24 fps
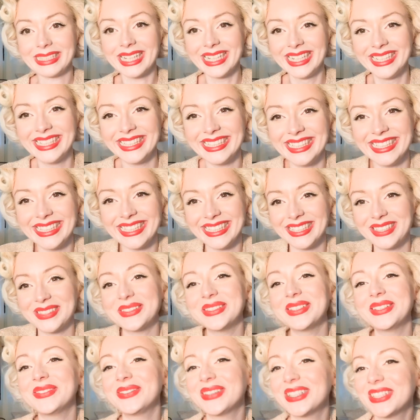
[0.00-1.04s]
I
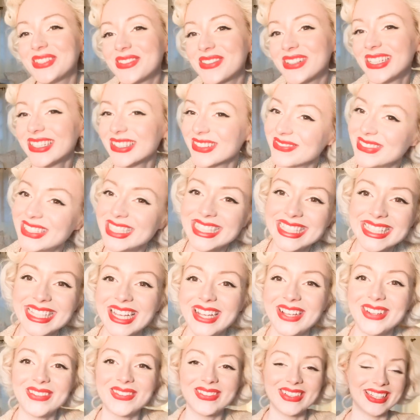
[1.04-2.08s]
don't know if I trust
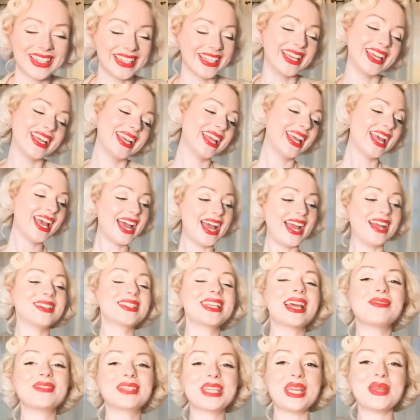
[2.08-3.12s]
myself with it. I
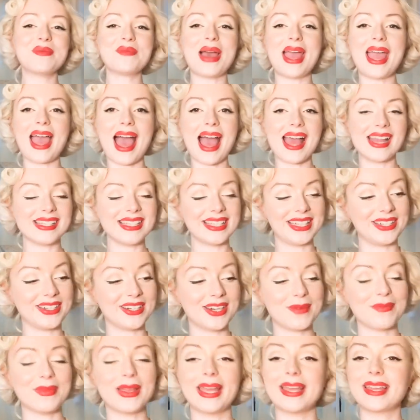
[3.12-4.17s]
just have to keep my hand
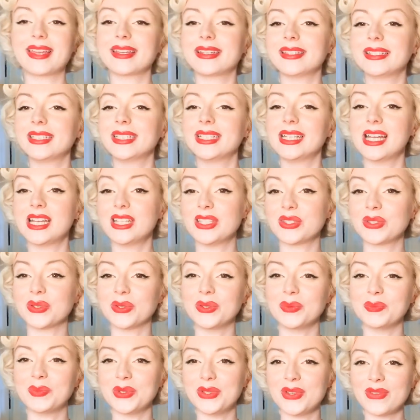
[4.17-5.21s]
here. I'm like,
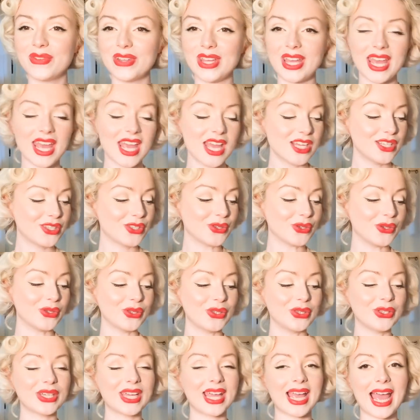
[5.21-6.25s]
don't move it,
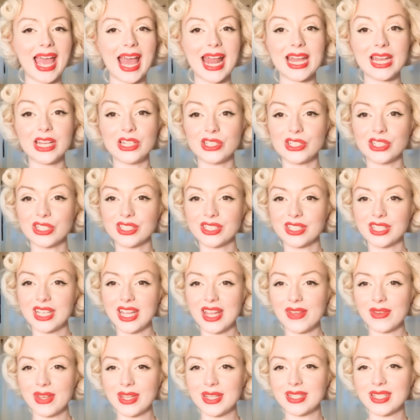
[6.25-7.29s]
don't look at it, just
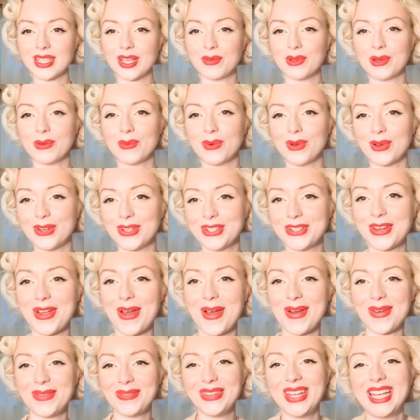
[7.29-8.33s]
leave it until we wash it
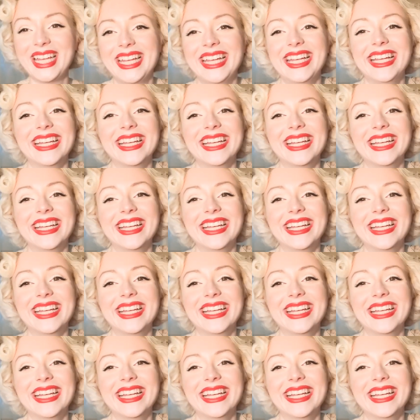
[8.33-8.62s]
up.